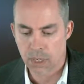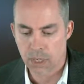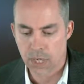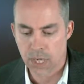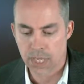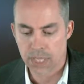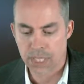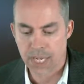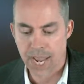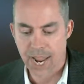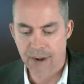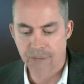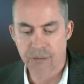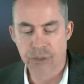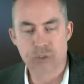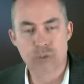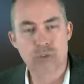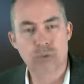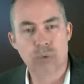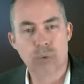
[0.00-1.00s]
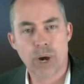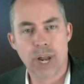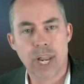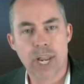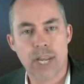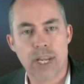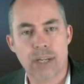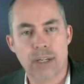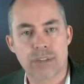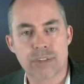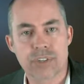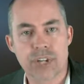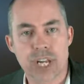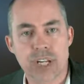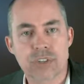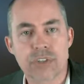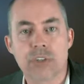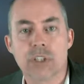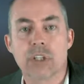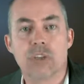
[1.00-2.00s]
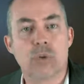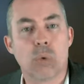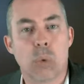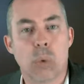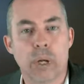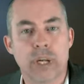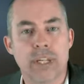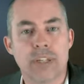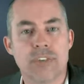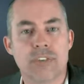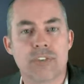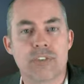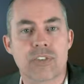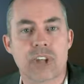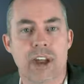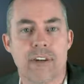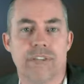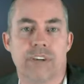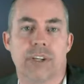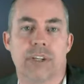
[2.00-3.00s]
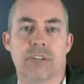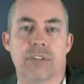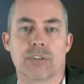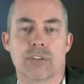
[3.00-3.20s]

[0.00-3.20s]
And the average grade is actually 27.